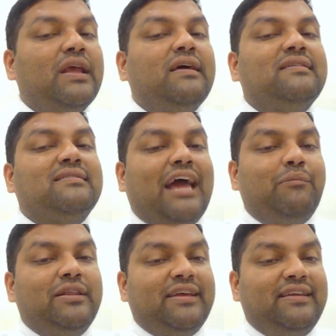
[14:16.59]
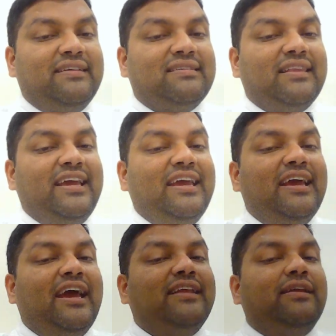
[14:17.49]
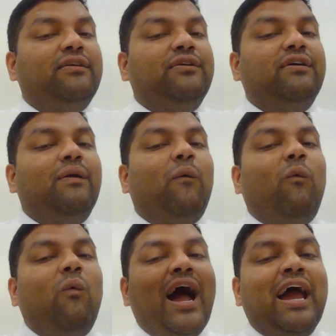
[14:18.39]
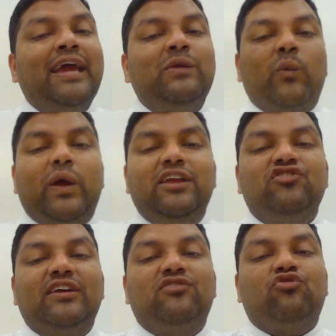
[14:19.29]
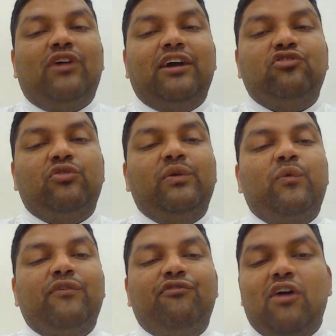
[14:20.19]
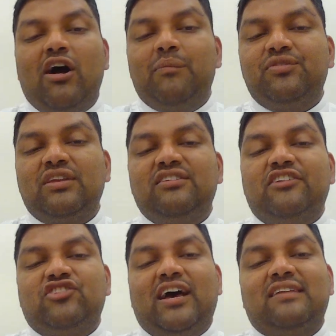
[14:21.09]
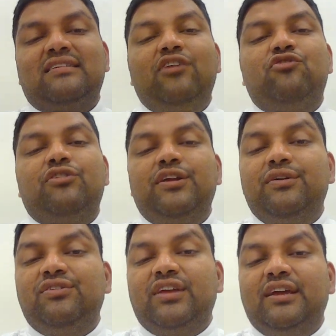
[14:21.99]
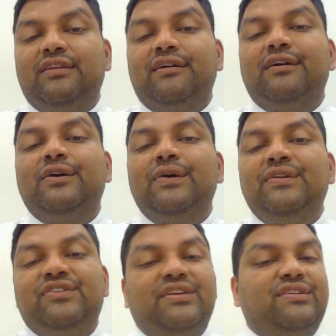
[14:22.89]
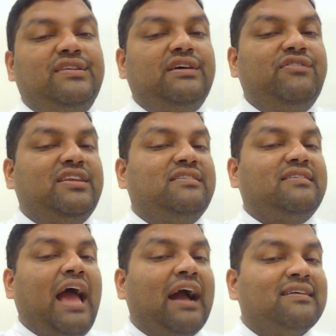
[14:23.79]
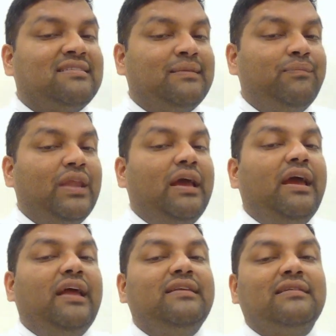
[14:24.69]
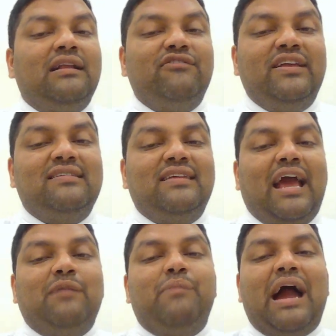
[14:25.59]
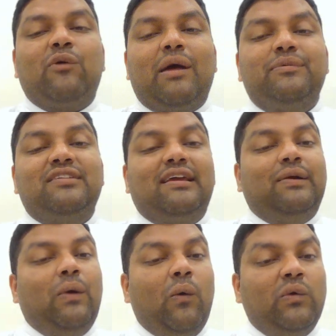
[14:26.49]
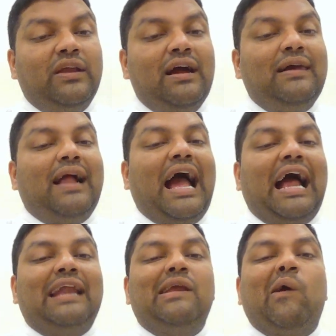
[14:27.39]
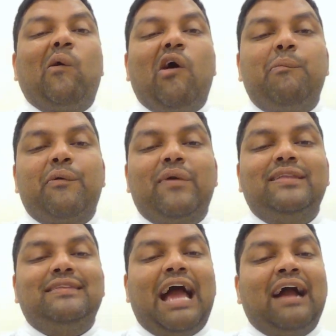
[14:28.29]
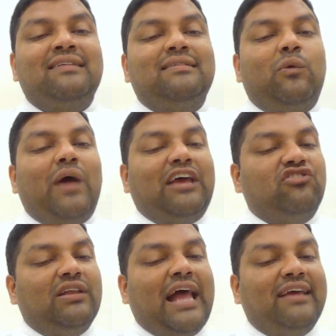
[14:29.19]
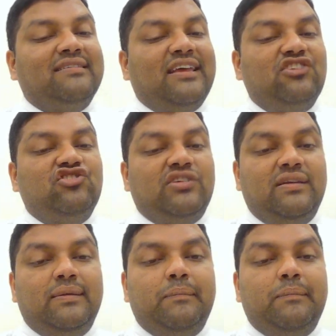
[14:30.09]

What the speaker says: Simultaneously, it undertook wide-ranging structural reforms such as introducing the Goods and Services Tax, Insolvency and Bankruptcy Code, and corporate tax rationalization.